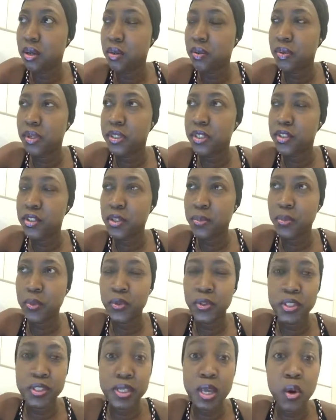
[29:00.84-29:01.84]
what did she
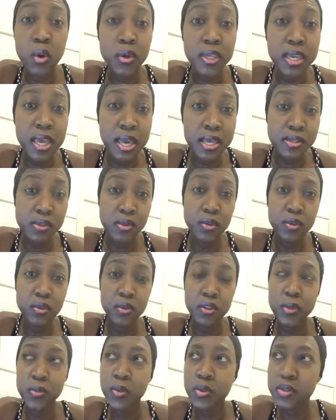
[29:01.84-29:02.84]
post? She said, oh yes,
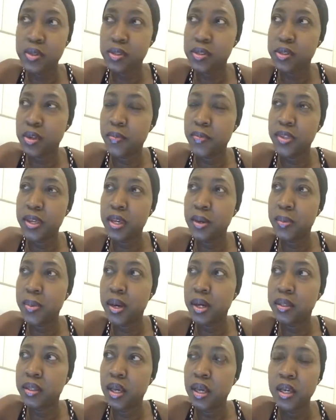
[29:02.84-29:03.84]
she posted something
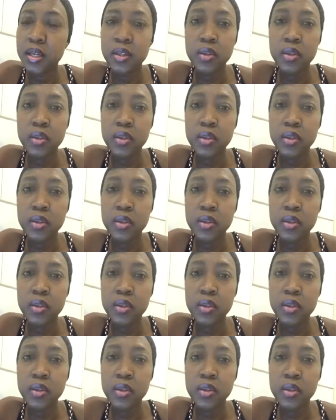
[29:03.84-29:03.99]
about,